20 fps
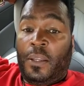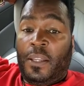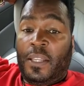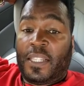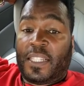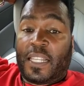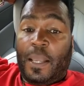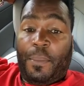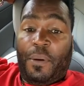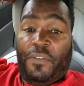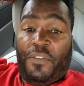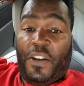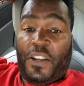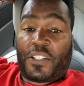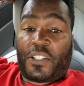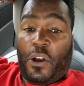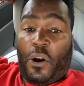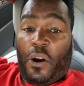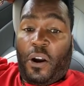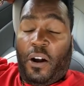Some of
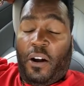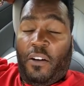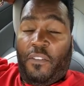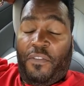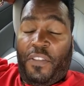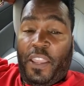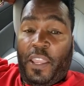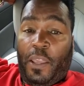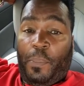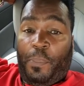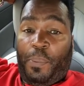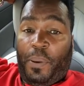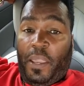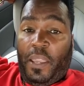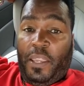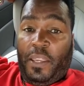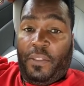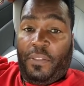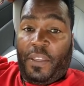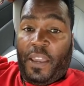us are of the
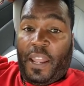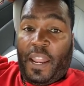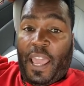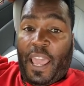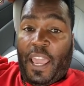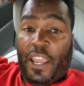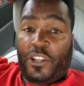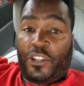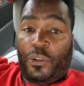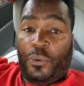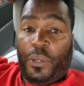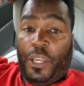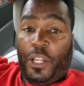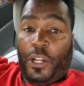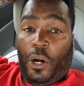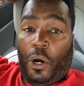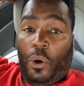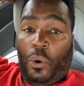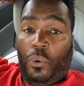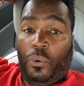opinion that as you get
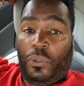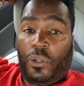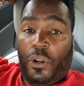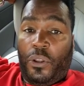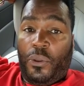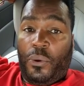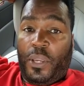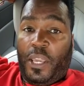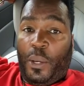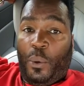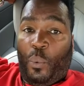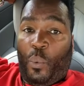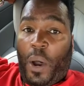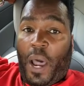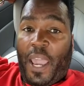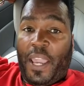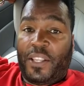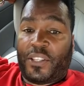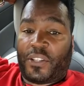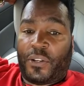older, you get
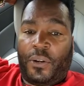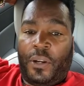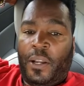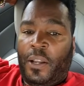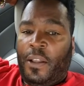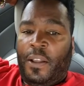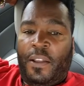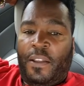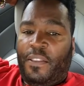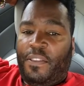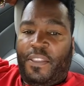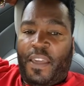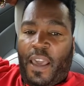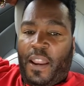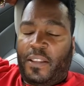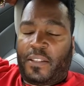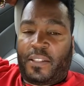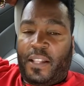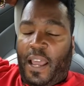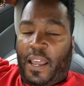wiser. That
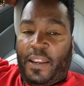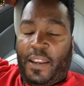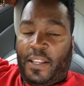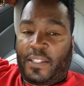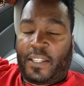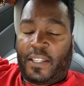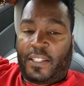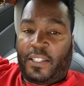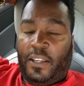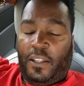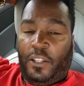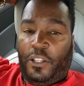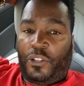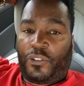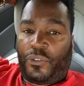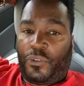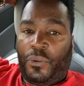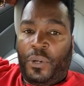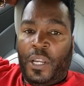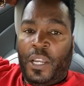is not necessarily
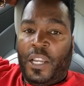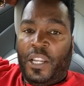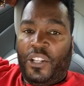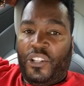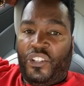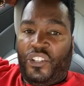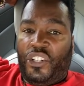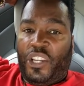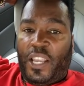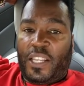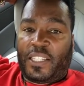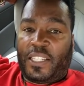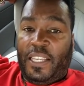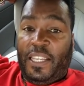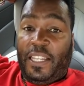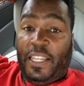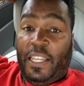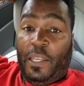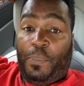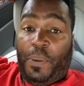true. Jessy
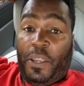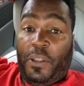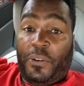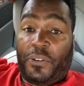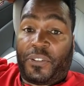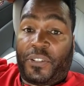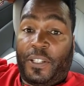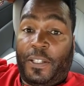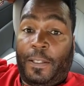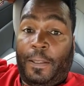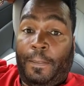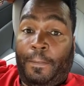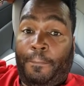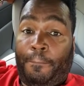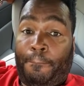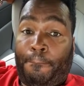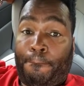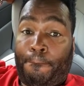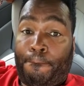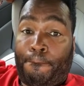Lee Peterson
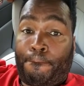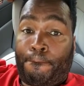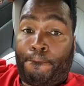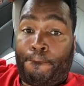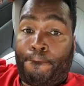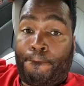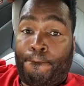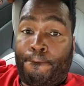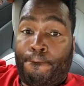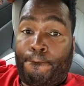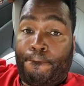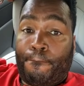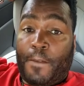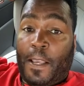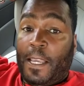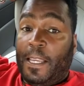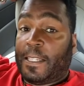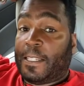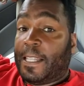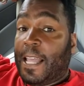
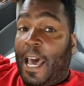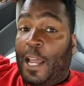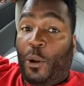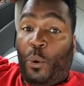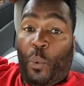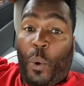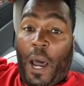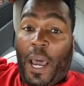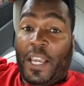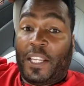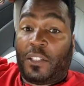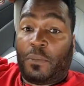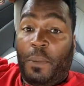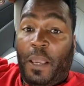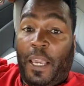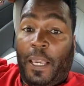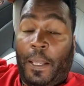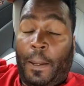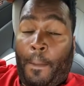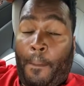is not a wise
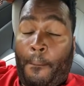man.